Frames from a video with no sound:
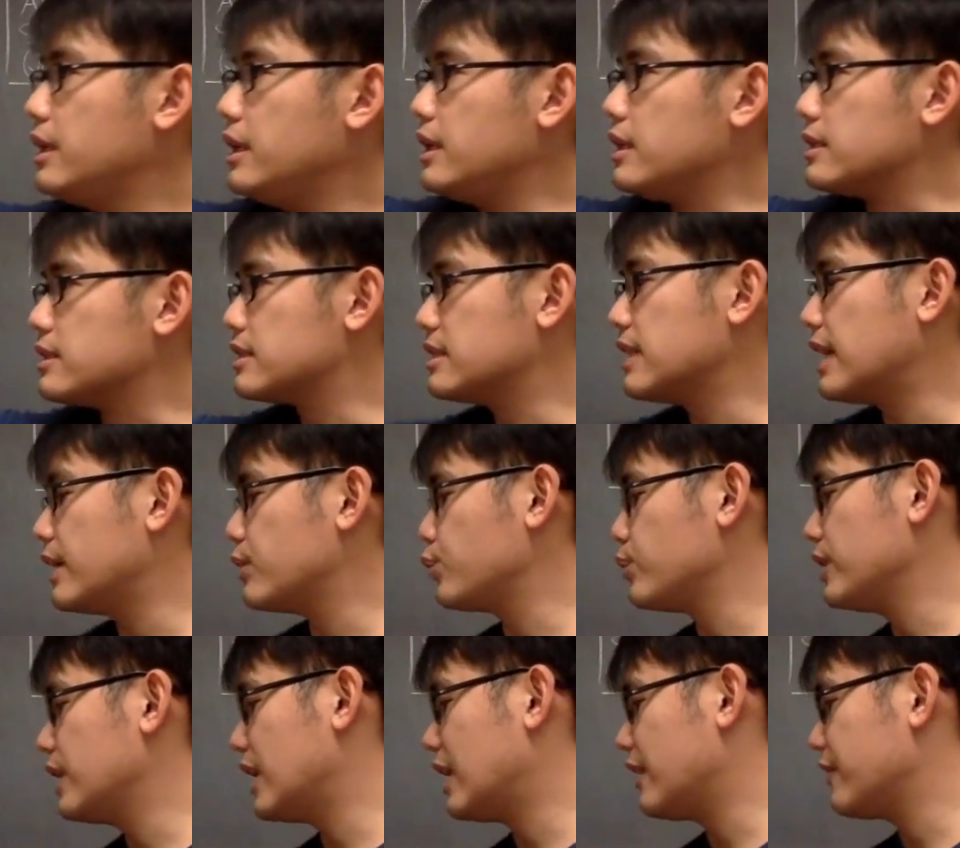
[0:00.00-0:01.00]
Inside
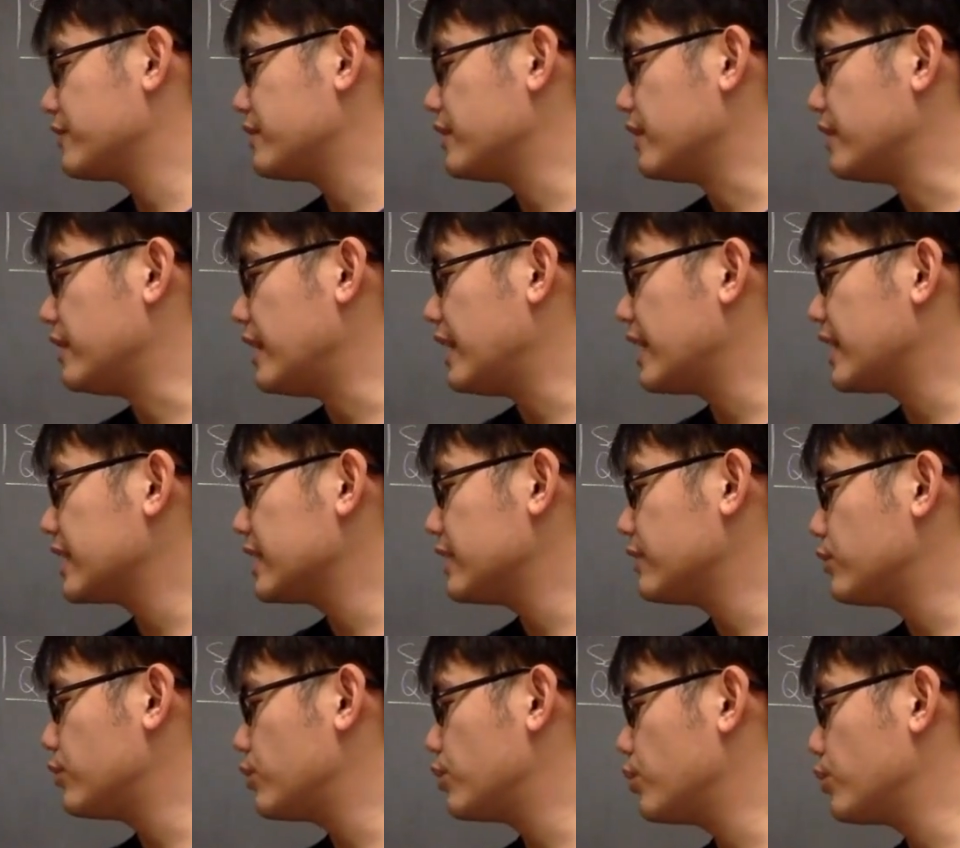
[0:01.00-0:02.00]
we have the negative
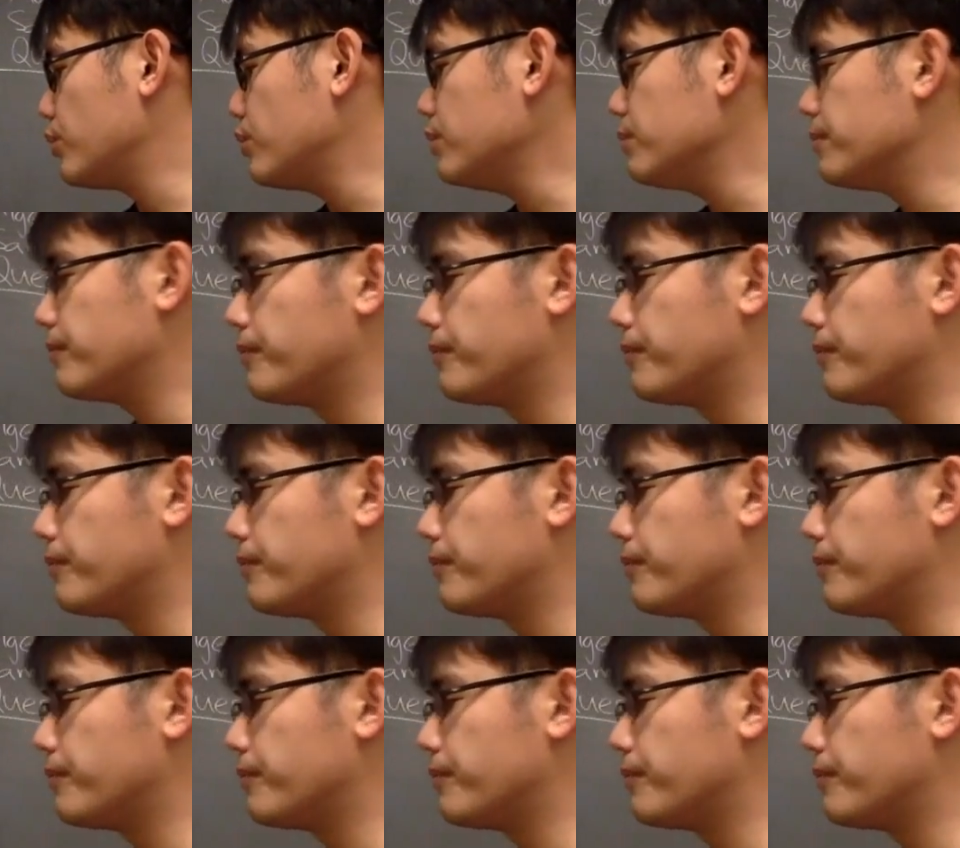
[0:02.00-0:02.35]
2.